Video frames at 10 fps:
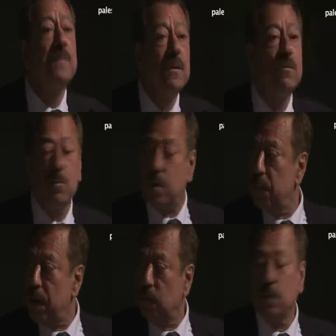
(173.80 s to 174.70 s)
me to talk
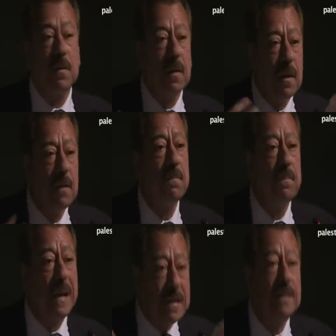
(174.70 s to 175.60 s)
about
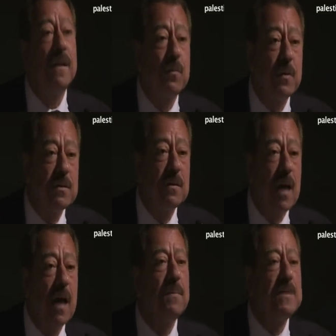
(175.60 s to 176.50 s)
Palestinian question,
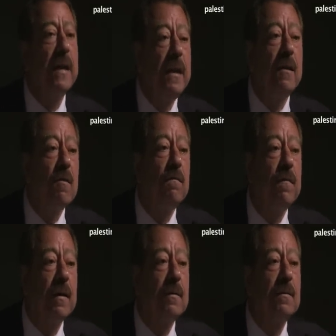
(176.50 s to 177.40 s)
Arab-Israeli
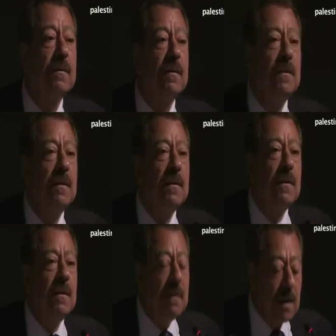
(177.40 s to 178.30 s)
conflict.
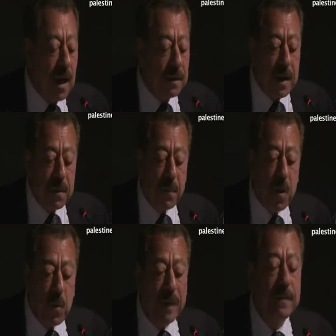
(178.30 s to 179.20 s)
And I remember
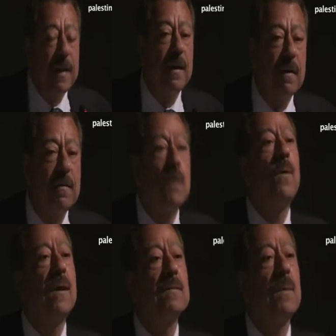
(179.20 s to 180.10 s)
one day there
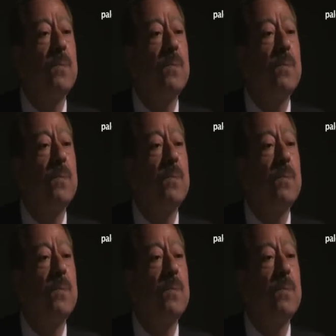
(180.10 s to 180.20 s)
was a